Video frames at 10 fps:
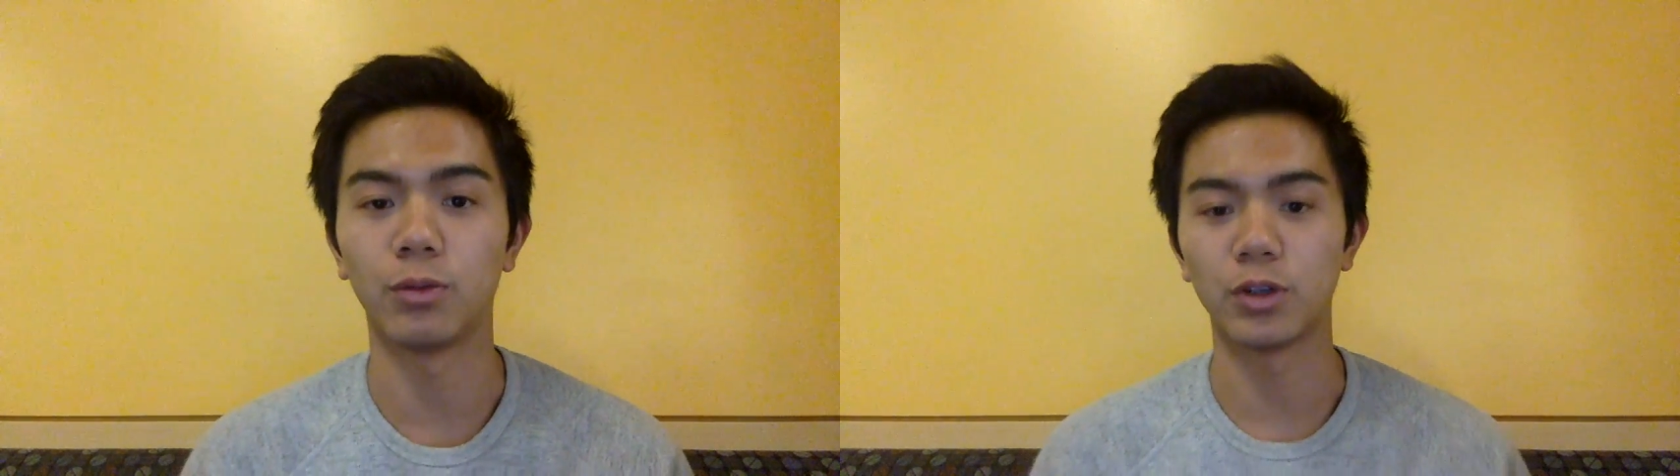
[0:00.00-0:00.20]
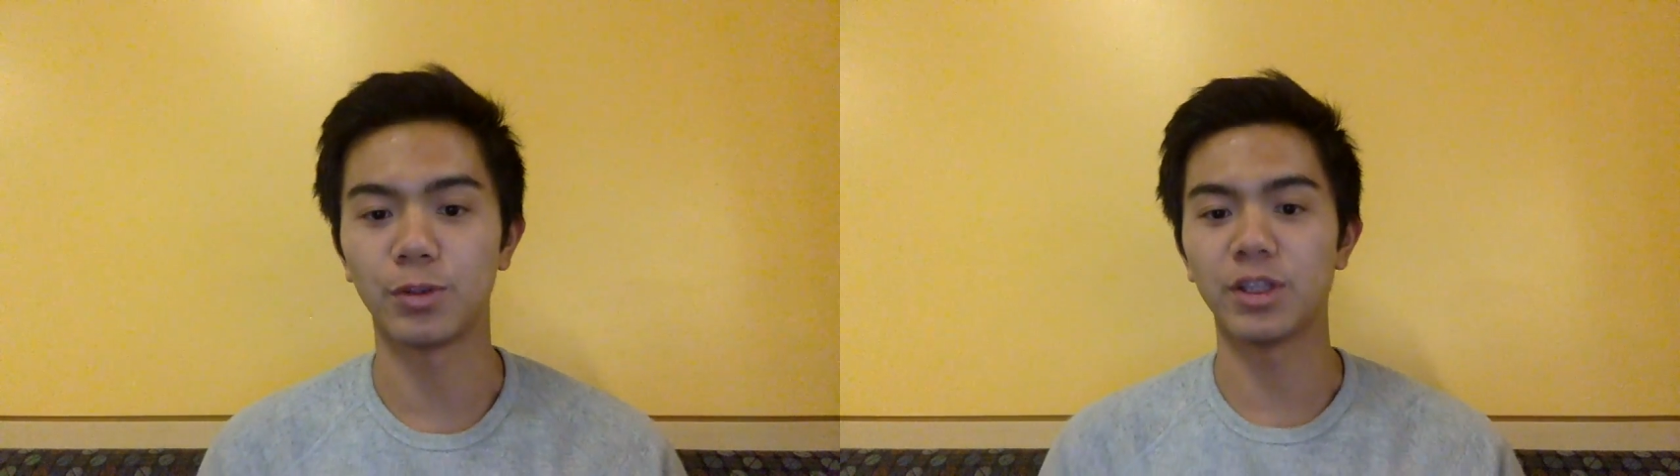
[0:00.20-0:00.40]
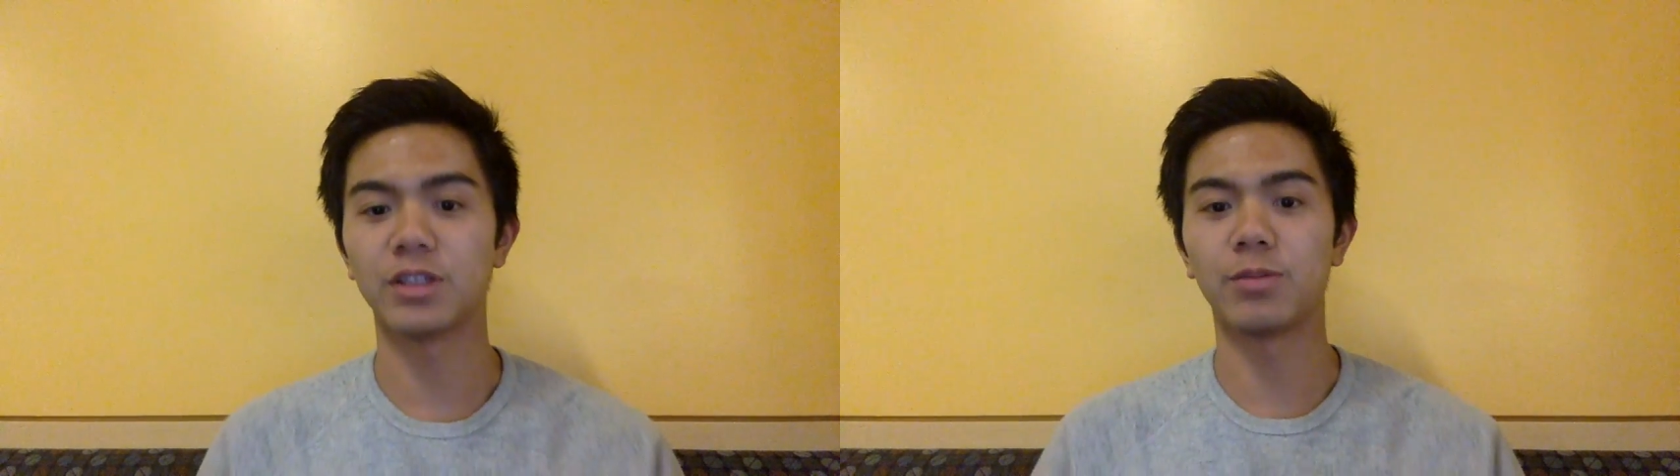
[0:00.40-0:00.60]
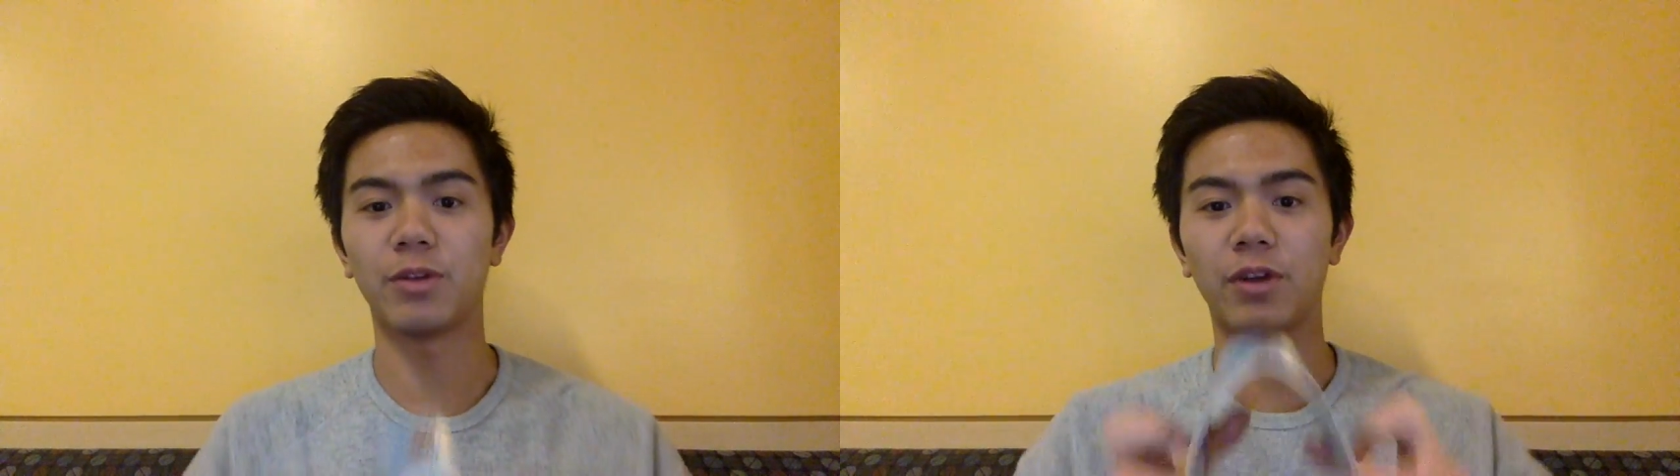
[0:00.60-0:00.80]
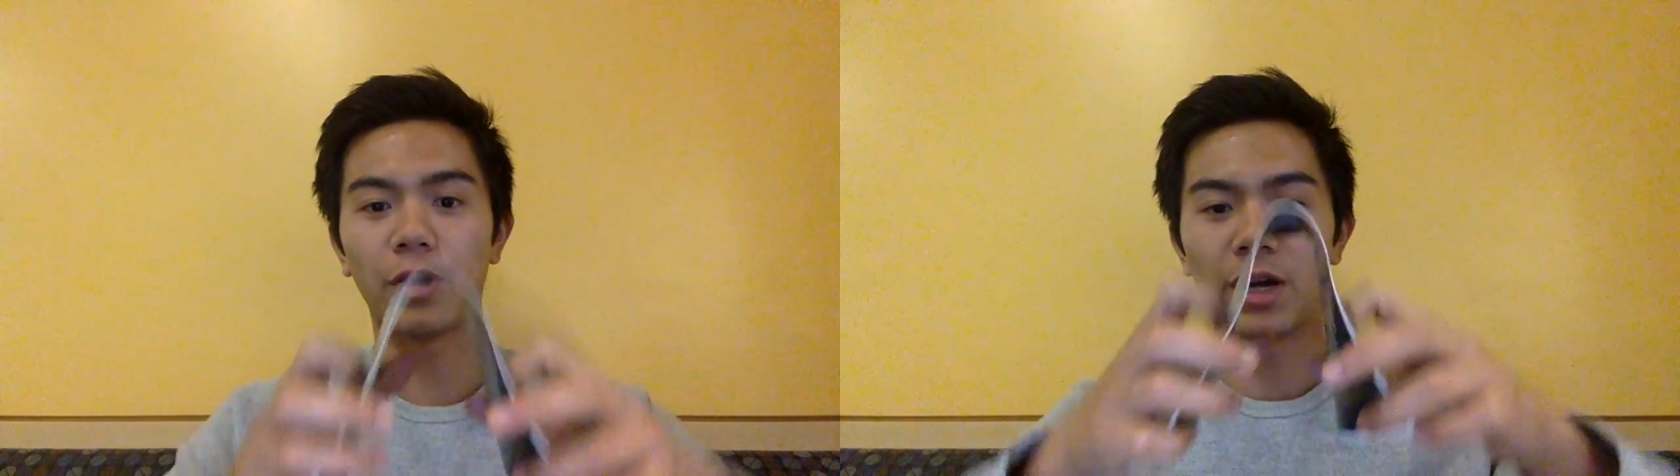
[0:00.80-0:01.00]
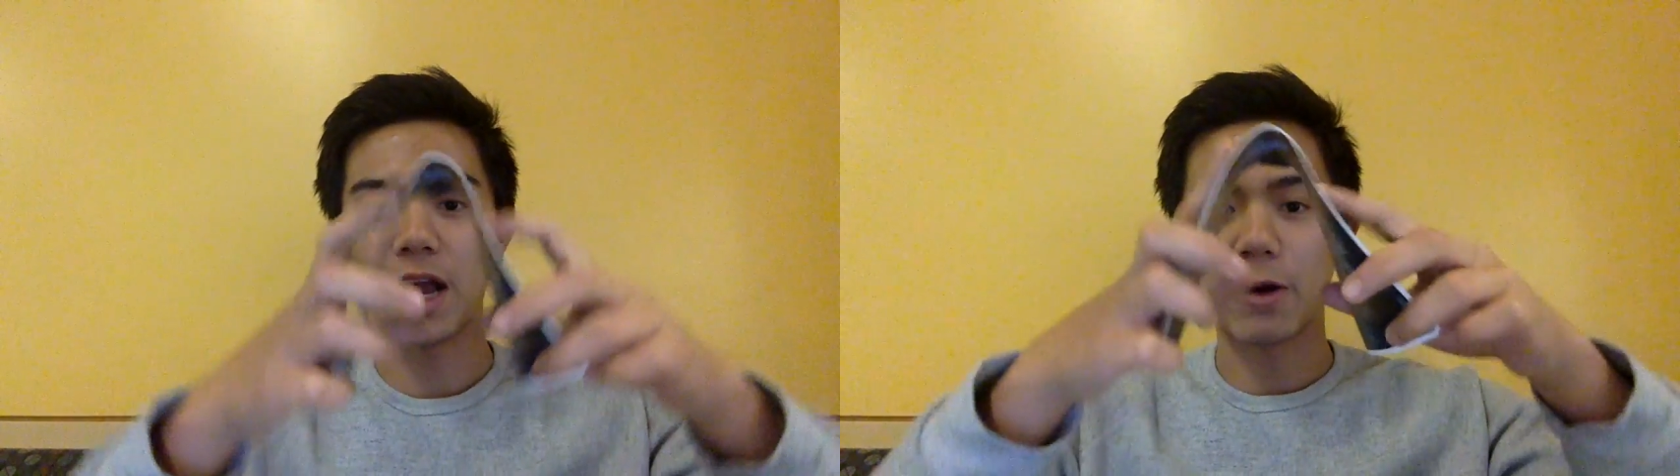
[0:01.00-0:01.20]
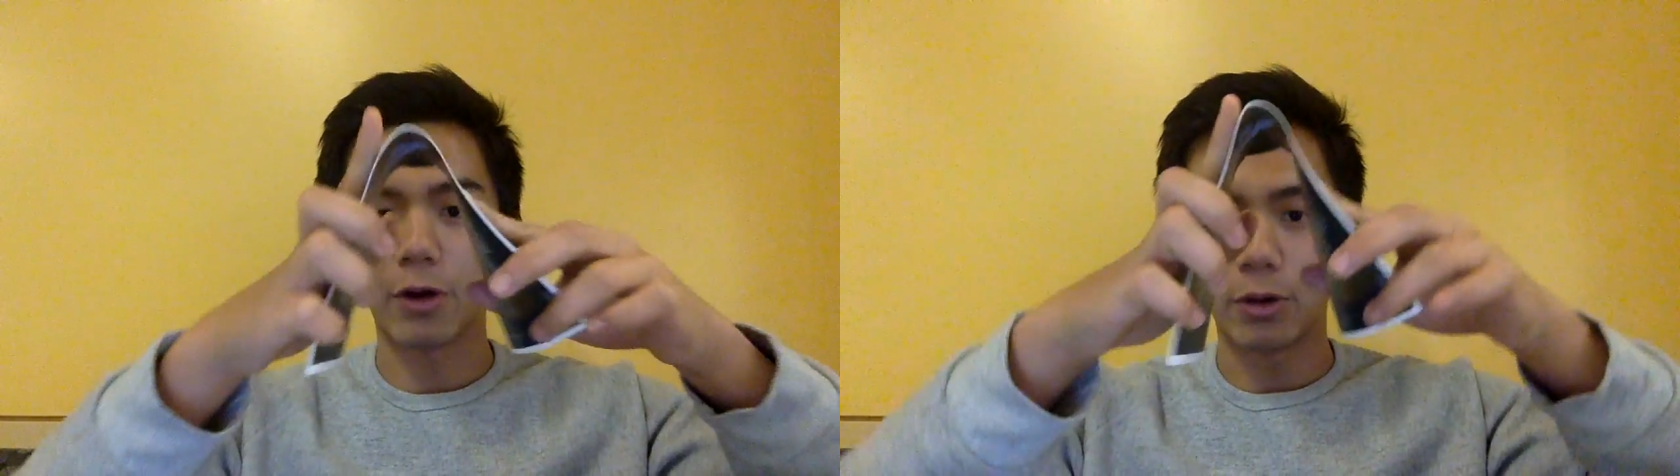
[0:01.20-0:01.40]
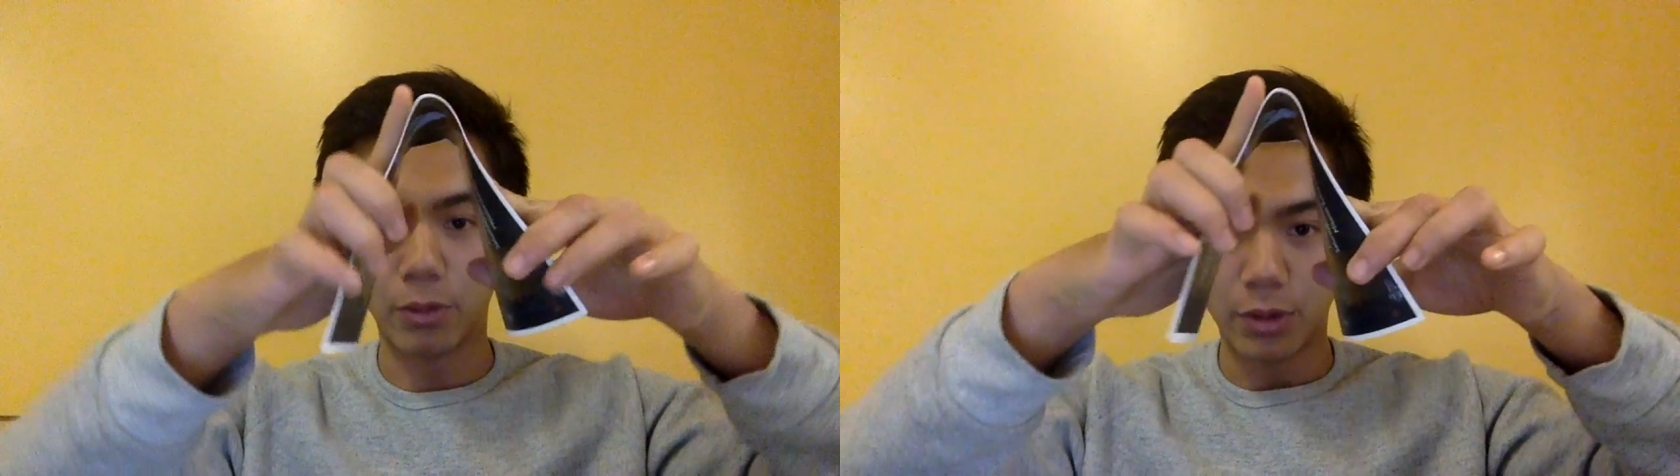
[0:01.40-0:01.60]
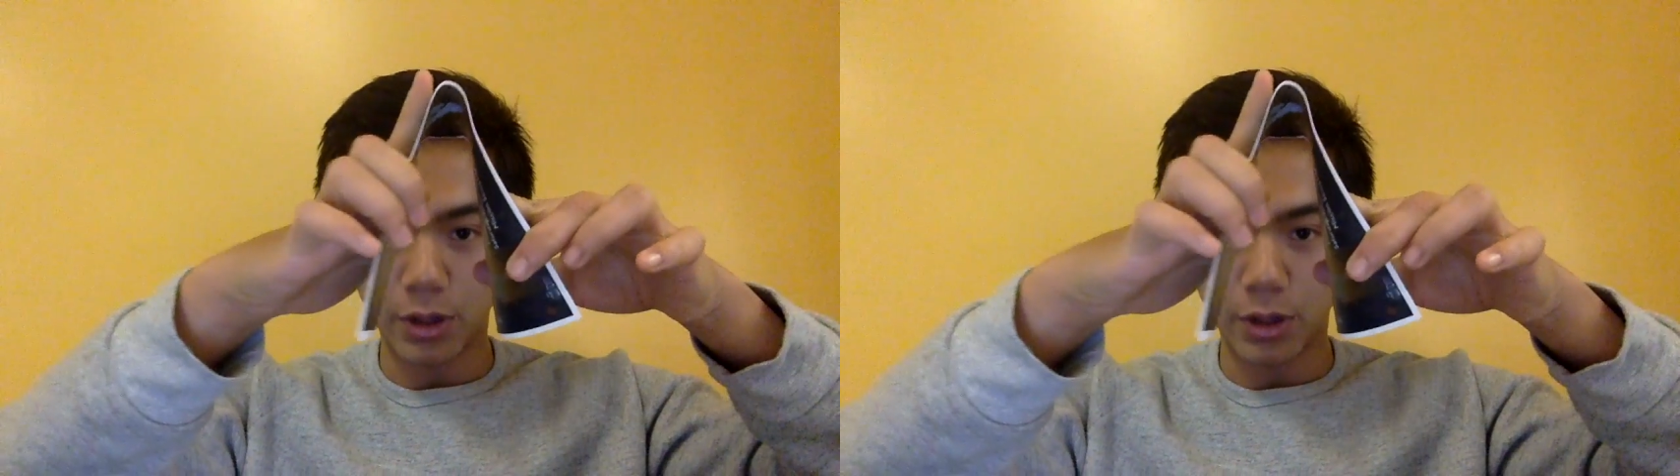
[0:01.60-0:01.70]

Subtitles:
which means it'd be very narrow